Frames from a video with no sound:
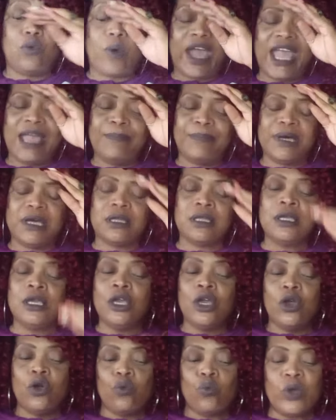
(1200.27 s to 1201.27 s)
way, but
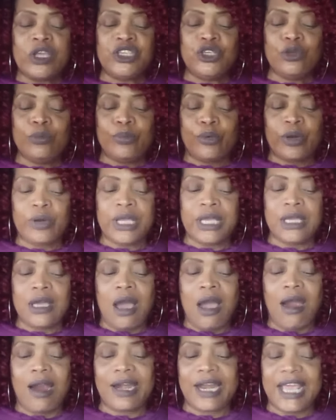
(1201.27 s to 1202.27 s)
when you bring
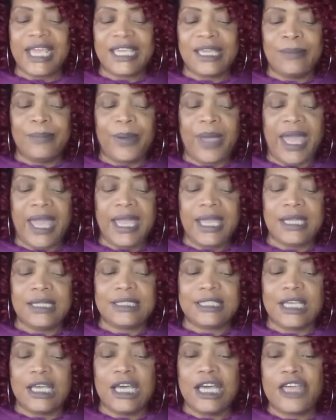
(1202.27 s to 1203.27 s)
heartache and pain
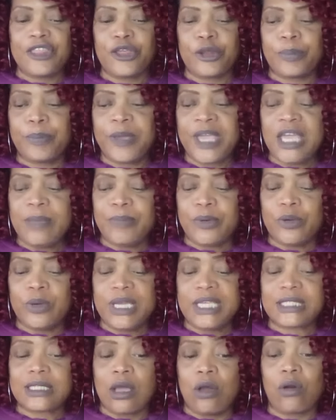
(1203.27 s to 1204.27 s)
to other people,
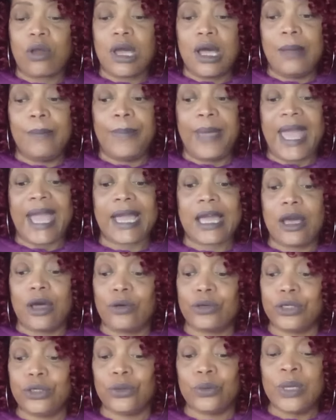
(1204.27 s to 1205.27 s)
it's going to come back
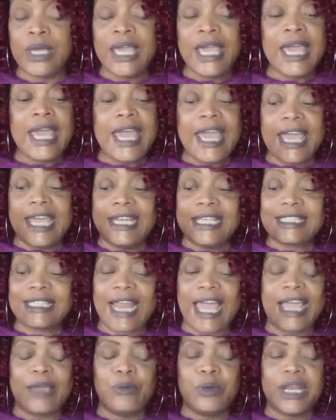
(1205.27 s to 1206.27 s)
on you. And it's
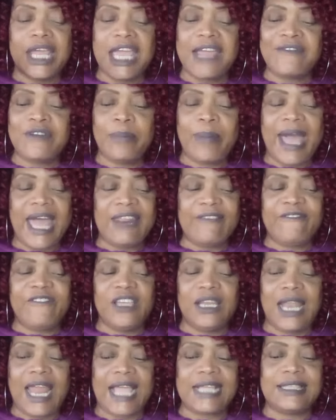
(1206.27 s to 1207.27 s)
like when everybody
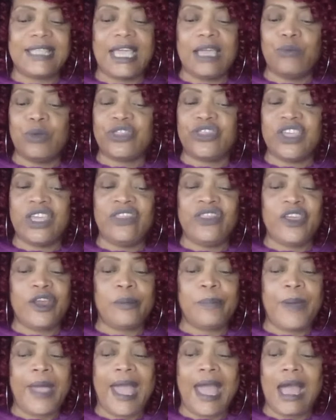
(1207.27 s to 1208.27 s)
feel like they within their
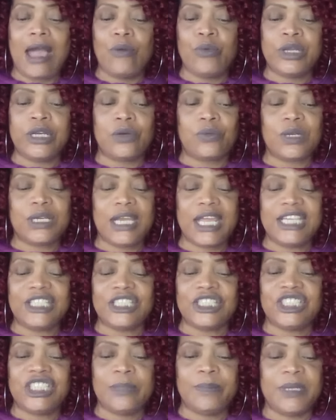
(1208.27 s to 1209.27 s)
power in the
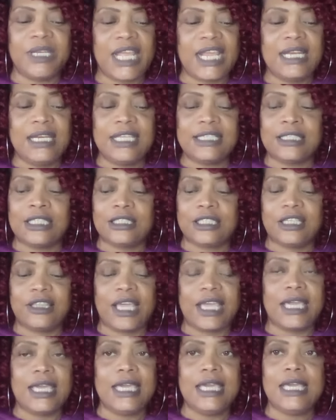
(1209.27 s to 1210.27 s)
relationship and they listen to
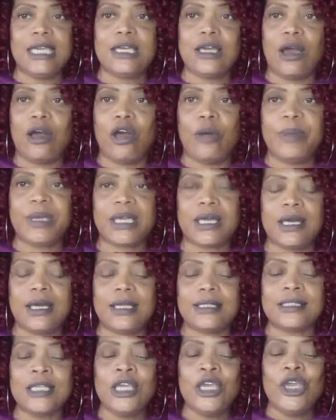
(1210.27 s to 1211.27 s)
their ego,
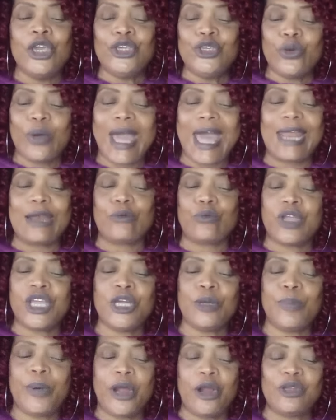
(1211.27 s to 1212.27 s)
because you got a real
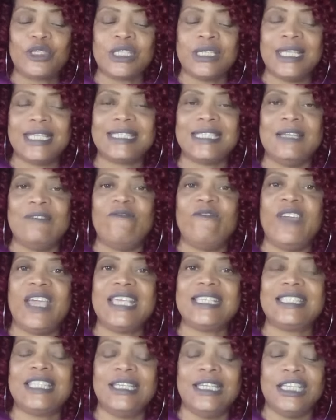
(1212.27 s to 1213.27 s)
person that's
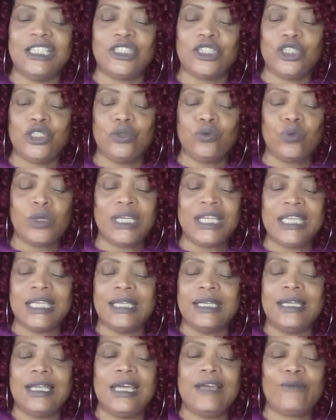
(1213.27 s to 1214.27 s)
invested into you, really
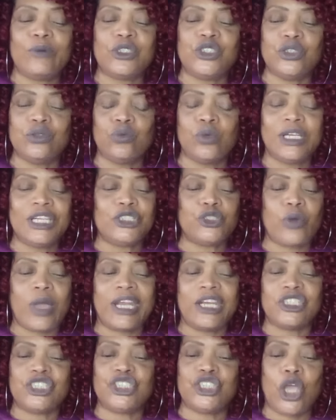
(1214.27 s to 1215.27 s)
in love with you, really trying
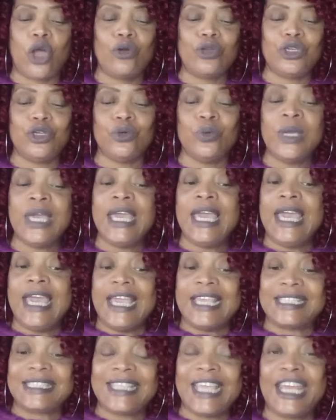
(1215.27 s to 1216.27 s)
to show you.
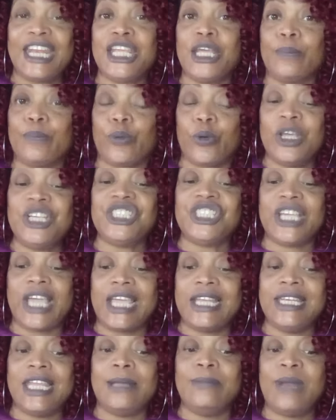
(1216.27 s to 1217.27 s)
Instead of
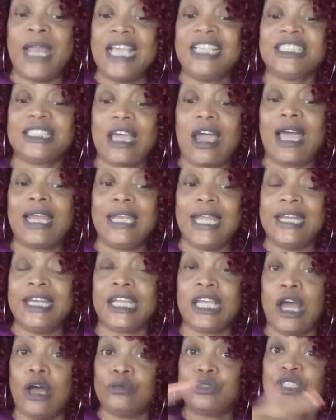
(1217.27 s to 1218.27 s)
appreciating them, they start letting it
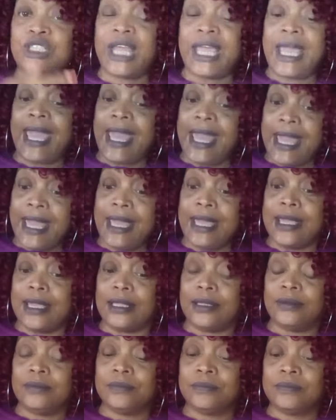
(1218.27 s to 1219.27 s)
go to their head.
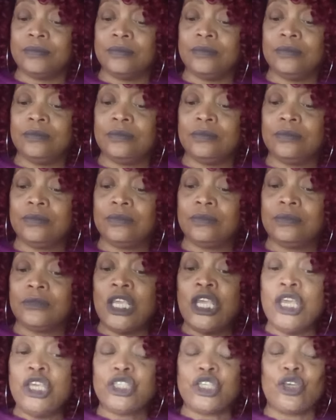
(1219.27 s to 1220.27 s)

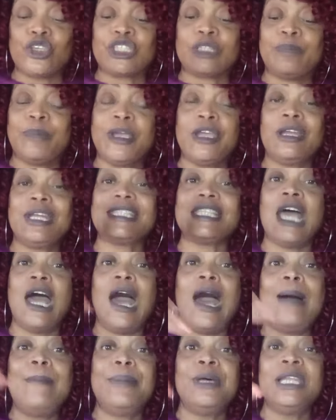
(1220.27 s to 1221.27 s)
So spirit is
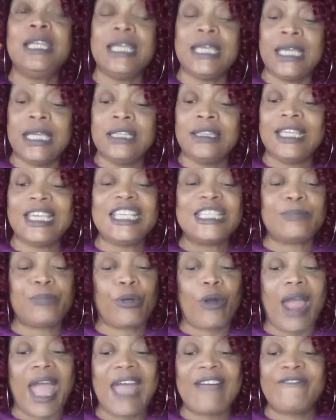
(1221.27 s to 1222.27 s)
humbling these
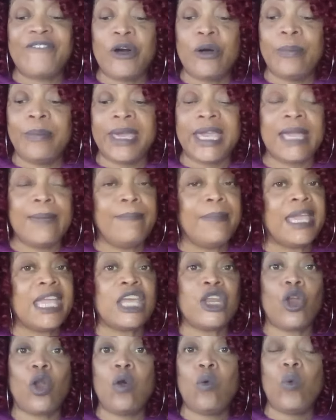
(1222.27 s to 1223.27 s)
prideful
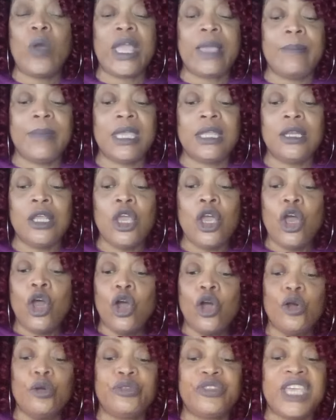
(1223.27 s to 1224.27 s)
men or women
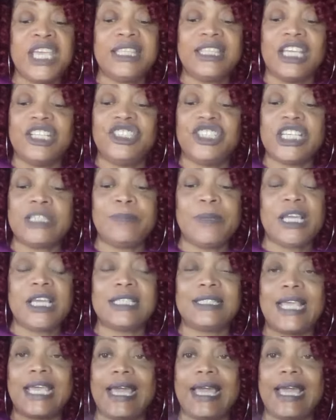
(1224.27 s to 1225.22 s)
who think that just because they